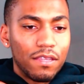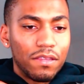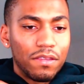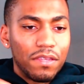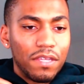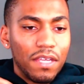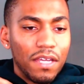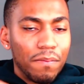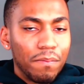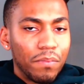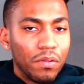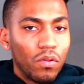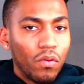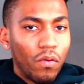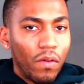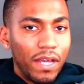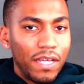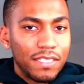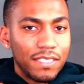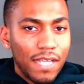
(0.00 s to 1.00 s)
the
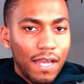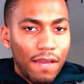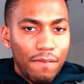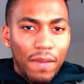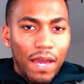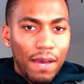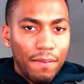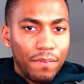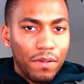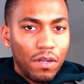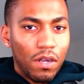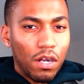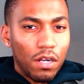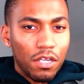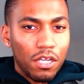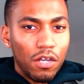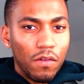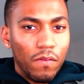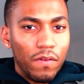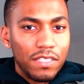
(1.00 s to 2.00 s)
employees at Mappa are
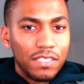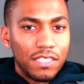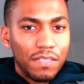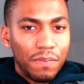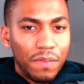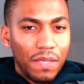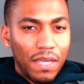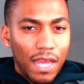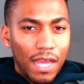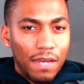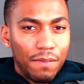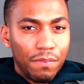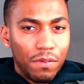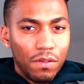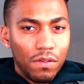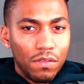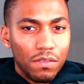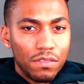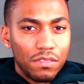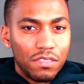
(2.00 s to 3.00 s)
going to be
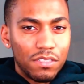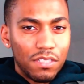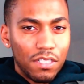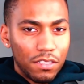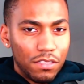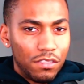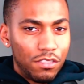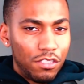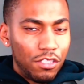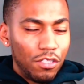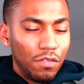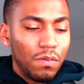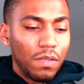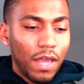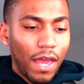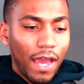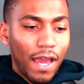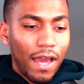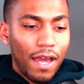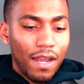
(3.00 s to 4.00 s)
able to do
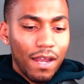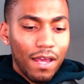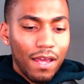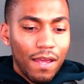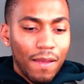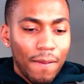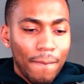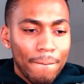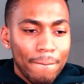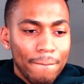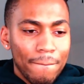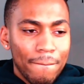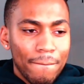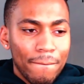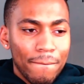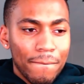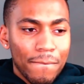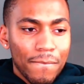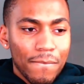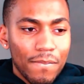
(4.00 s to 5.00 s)
that.
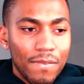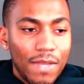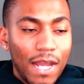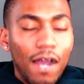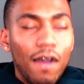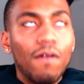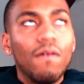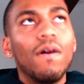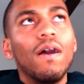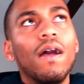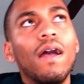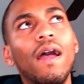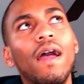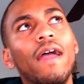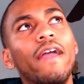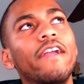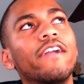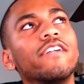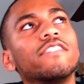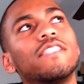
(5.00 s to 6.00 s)
Now,
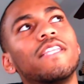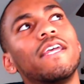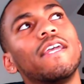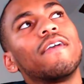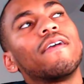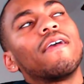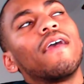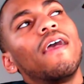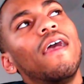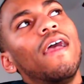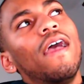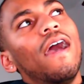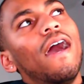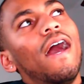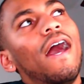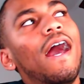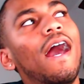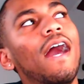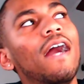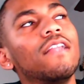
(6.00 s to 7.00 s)
here's the thing,
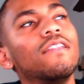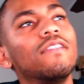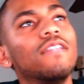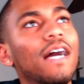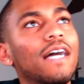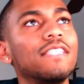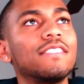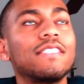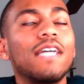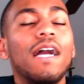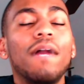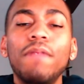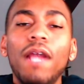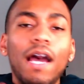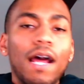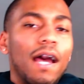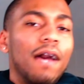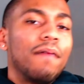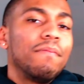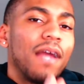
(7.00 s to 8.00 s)
unless I'm
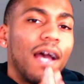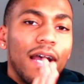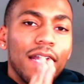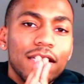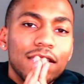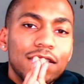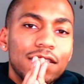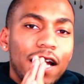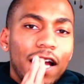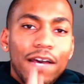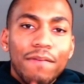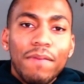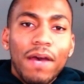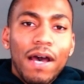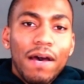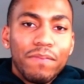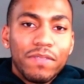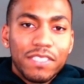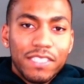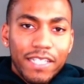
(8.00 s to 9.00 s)
not damn
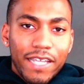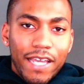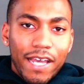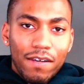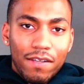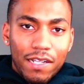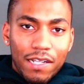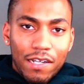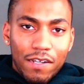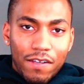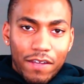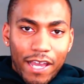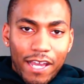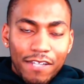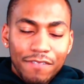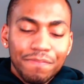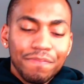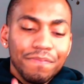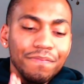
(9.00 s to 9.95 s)
Mappa's accountant, okay?